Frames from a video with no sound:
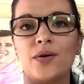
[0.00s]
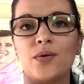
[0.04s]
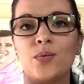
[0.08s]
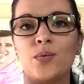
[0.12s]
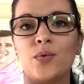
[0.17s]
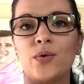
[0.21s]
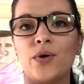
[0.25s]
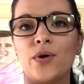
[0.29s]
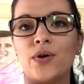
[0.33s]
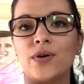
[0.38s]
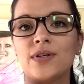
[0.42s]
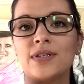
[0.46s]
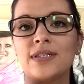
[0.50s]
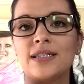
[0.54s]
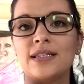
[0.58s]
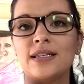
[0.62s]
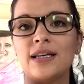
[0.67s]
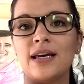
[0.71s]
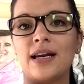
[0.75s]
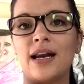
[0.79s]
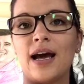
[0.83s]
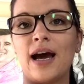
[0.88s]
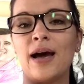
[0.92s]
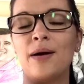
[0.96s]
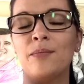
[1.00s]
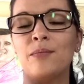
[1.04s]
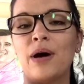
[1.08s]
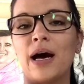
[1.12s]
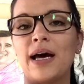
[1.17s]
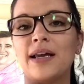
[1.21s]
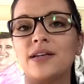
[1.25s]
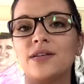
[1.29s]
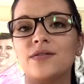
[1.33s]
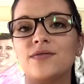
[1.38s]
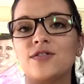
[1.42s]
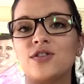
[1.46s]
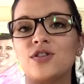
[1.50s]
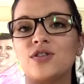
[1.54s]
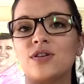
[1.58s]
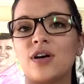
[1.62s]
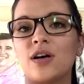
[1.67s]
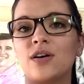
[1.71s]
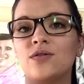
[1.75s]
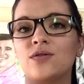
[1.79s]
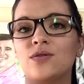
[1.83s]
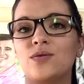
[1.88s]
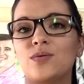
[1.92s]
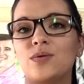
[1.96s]
works that I might have
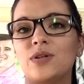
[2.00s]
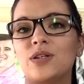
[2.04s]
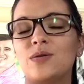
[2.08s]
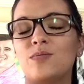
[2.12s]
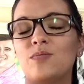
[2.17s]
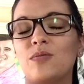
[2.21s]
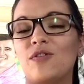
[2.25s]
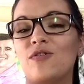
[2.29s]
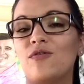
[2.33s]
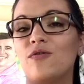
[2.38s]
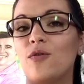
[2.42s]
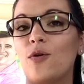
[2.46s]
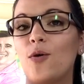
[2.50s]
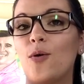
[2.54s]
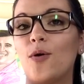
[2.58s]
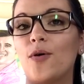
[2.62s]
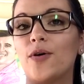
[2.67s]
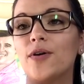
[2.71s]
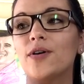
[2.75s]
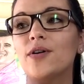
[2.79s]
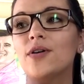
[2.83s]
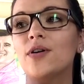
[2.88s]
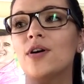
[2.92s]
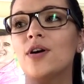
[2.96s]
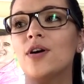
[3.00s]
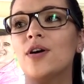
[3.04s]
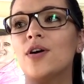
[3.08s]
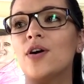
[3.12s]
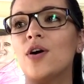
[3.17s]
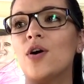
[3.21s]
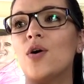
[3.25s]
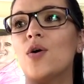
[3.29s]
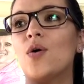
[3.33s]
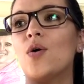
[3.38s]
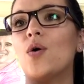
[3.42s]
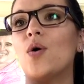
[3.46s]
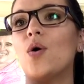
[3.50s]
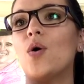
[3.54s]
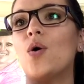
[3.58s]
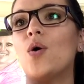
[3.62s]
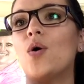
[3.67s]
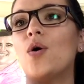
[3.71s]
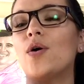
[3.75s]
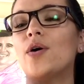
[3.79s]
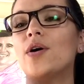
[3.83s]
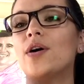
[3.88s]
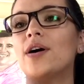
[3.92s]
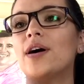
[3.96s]
struggled with before,
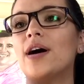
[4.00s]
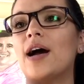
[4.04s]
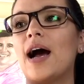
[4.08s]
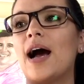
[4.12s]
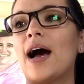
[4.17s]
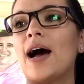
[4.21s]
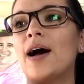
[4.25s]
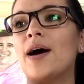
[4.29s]
or